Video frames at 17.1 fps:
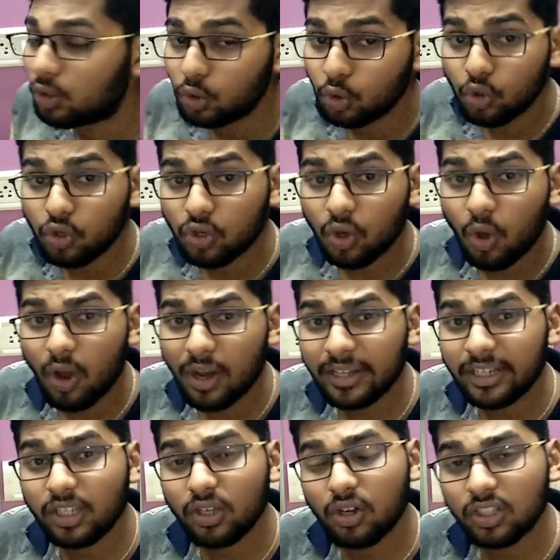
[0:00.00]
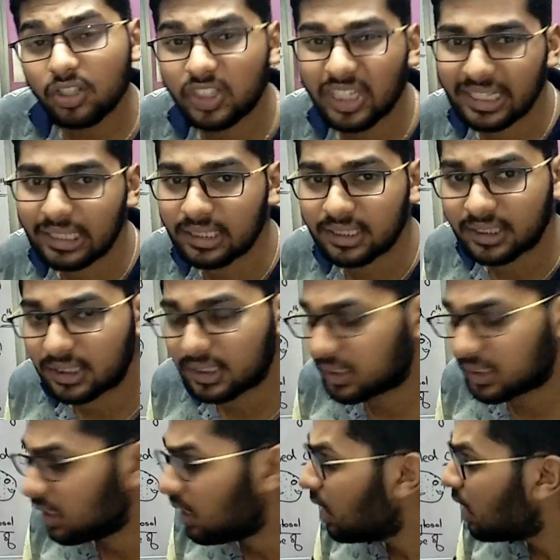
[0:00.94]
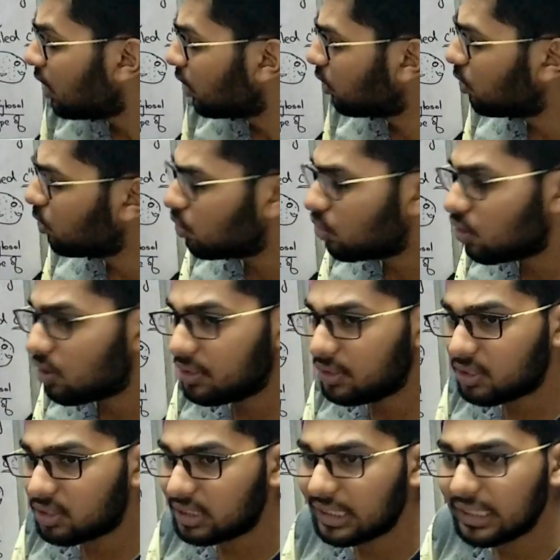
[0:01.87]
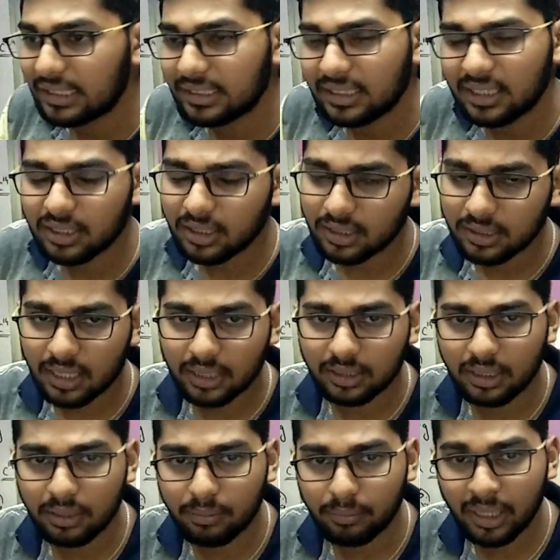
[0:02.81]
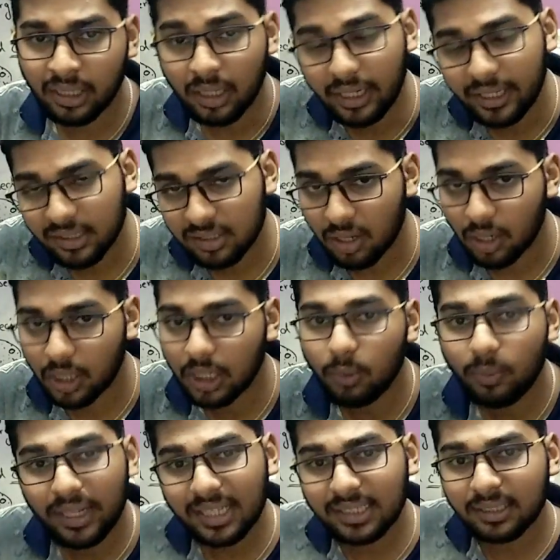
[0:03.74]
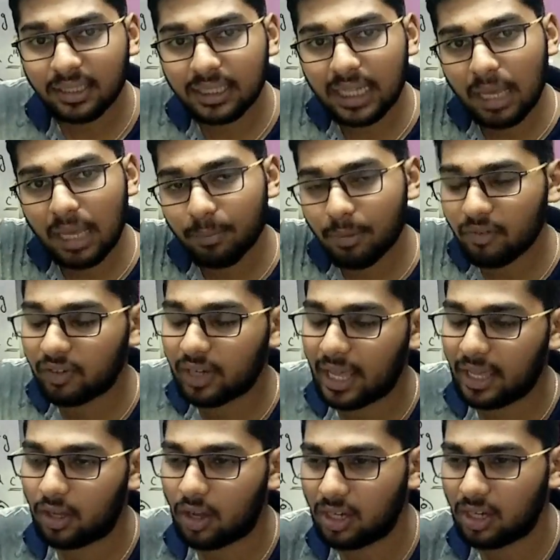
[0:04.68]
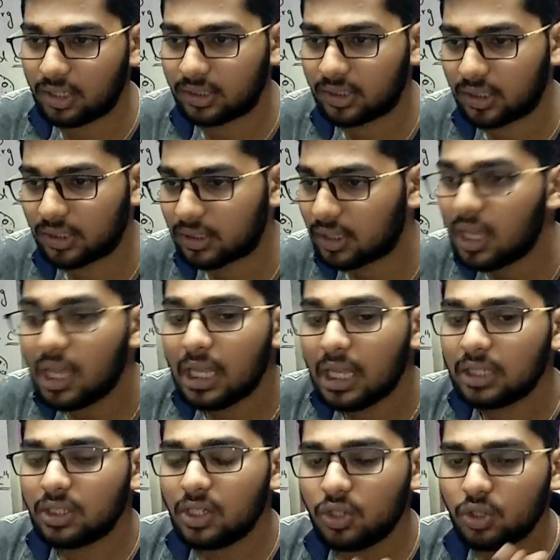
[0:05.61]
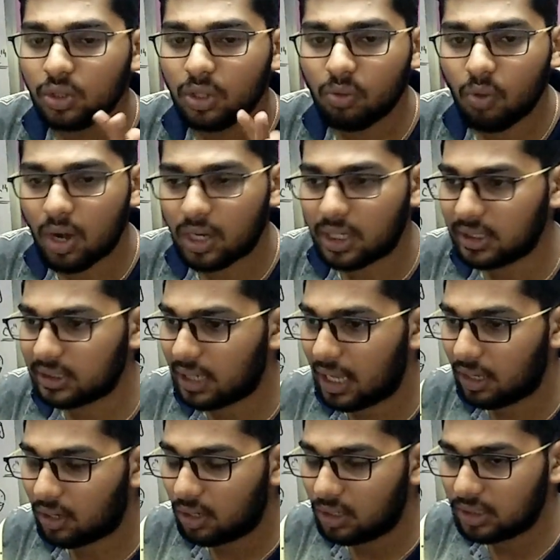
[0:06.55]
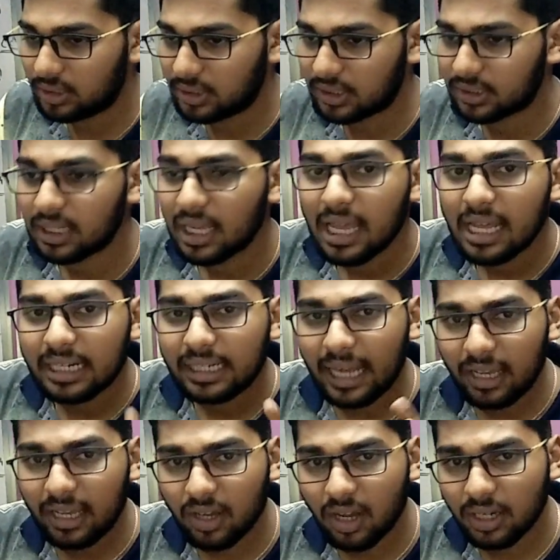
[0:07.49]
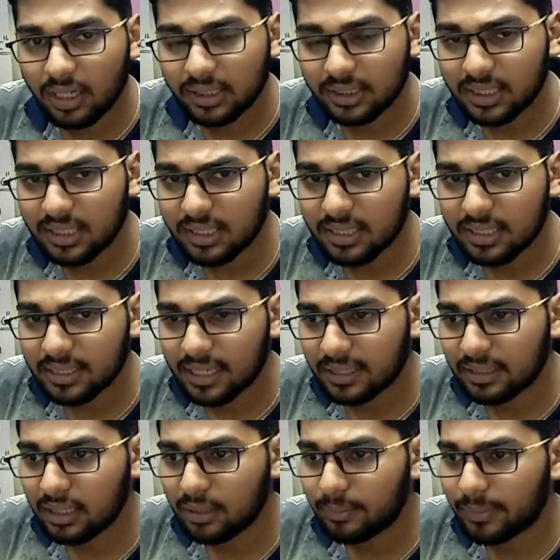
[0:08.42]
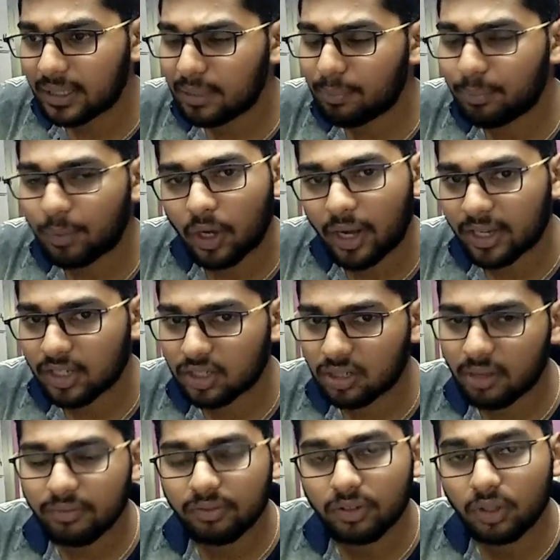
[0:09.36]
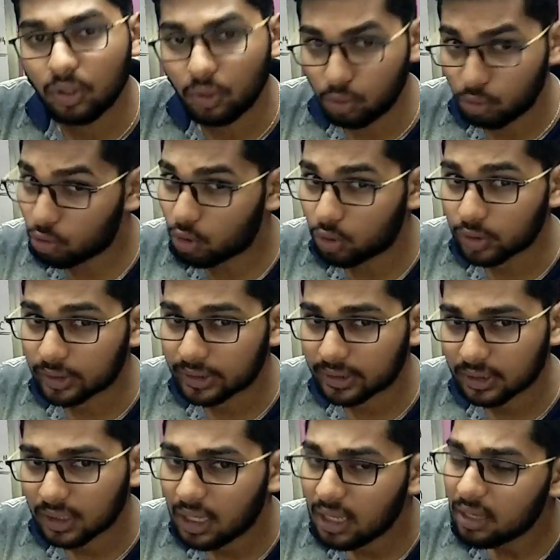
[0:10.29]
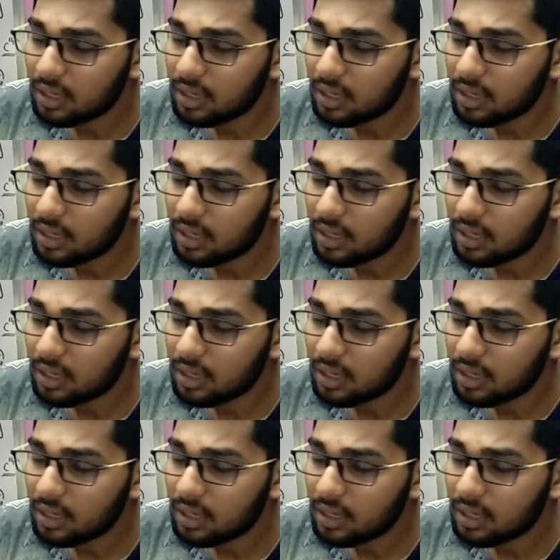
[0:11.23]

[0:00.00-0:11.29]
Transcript: gluconeogenesis. Gluconeogenesis is nothing but it is reverse type of glycolysis. So you should know what is glycolysis. Glycolysis is nothing but the production of glucose.